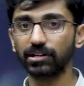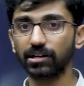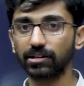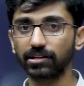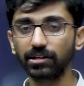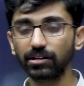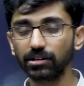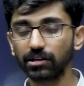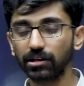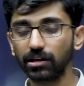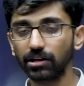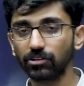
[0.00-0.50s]
are
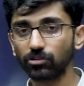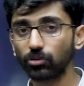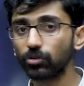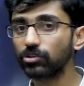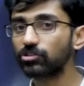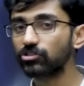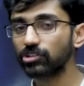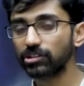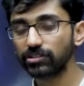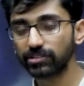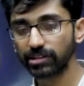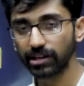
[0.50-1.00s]
there. So
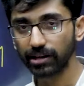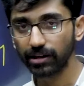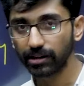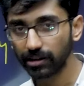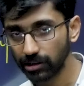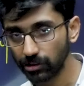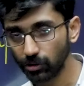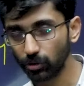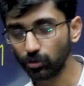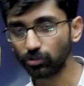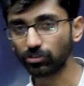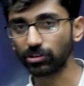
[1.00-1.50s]
history is a
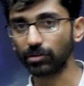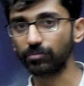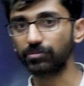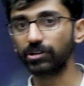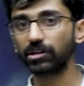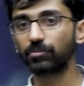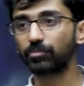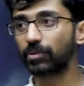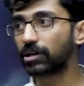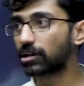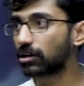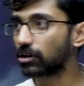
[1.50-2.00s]
huge
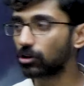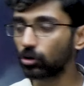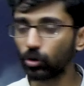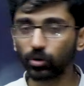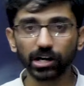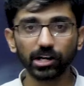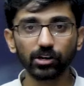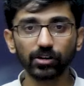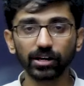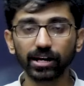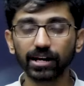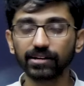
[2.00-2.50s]
subject, but no
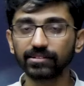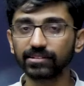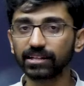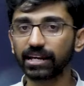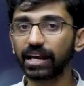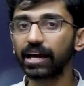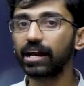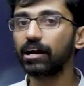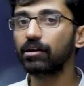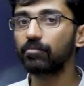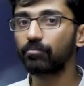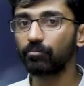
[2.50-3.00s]
need to get
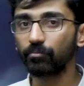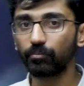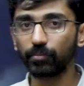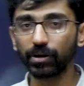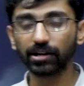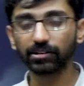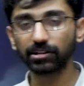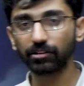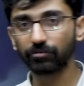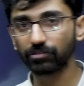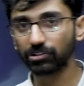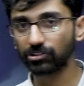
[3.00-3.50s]
scared
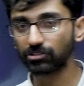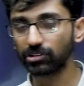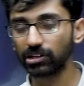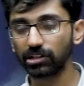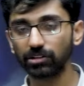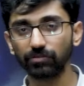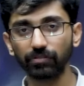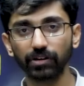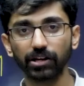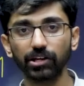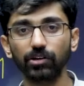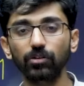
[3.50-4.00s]
because of history
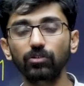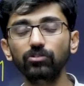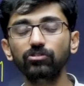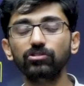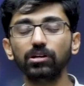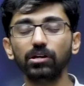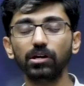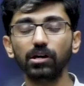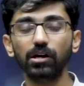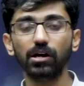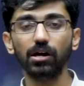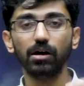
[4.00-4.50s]
is very huge,
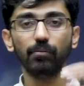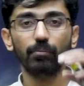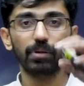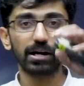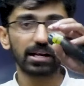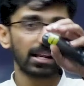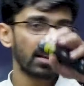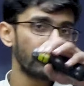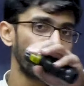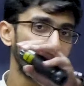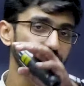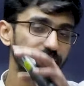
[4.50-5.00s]
but
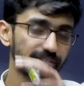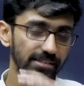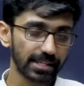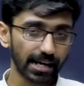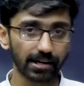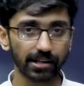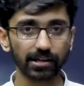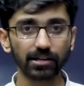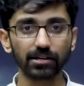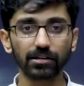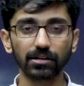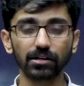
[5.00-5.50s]
remains
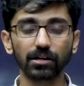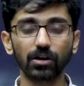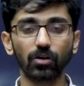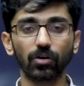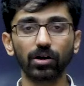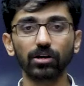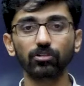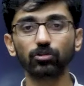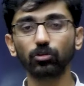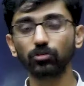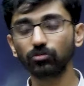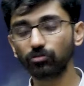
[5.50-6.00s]
static.
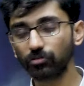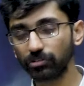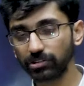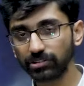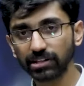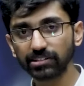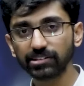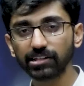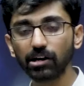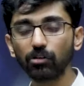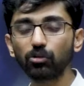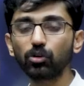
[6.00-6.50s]
Okay, so we
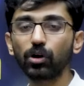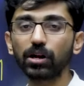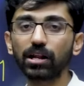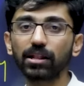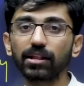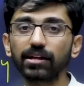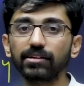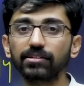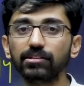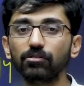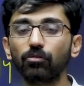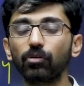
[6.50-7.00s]
just have to
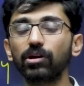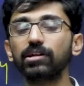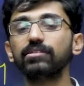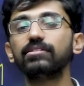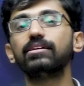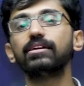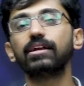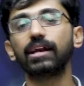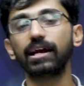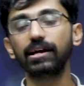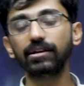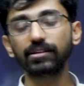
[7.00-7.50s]
analyze what is the
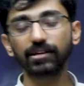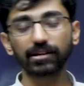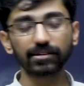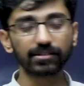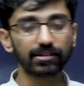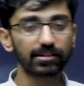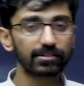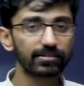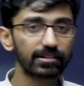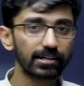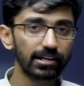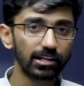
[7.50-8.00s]
trend that is
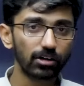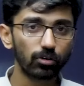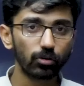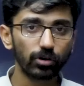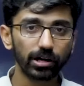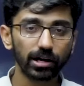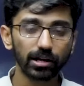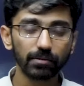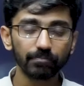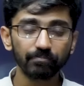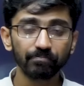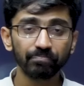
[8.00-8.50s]
recently
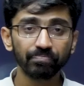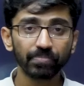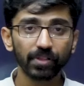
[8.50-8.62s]
going on,